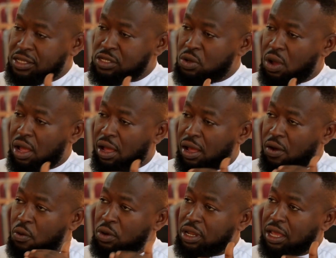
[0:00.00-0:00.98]
it's not
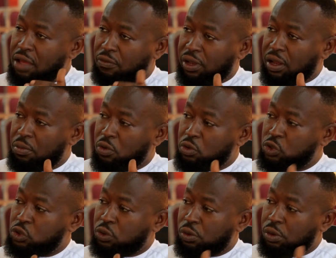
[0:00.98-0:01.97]
only available
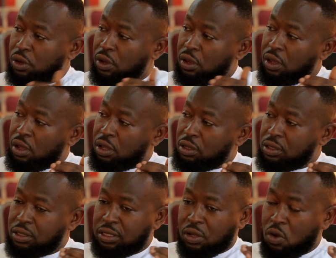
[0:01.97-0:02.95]
to
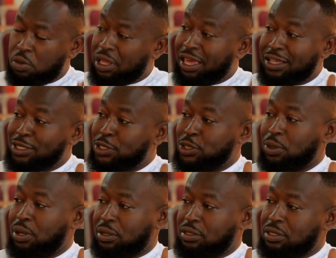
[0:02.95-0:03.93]
the communication
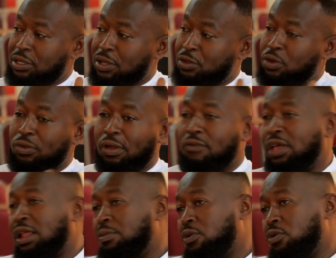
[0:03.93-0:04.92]
students, it's also
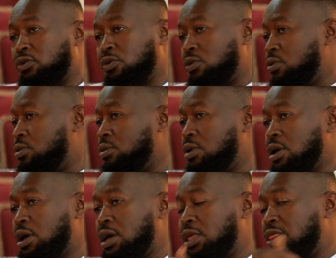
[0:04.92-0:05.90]
available to
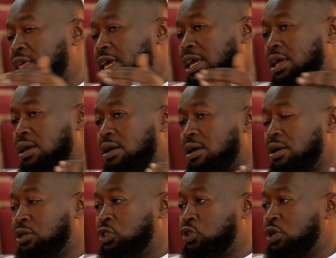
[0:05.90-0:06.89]
the
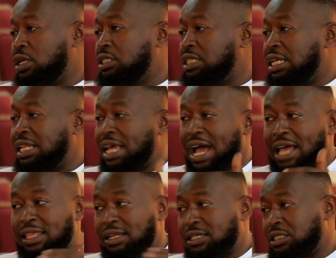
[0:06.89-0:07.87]
students in the
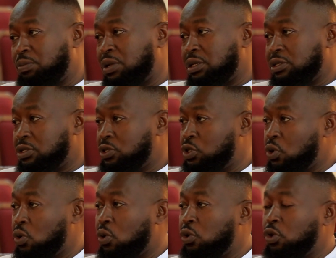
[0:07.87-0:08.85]
other disciplines.
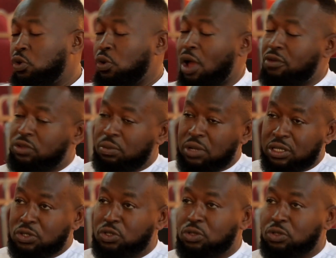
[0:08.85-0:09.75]
So you do have some nursing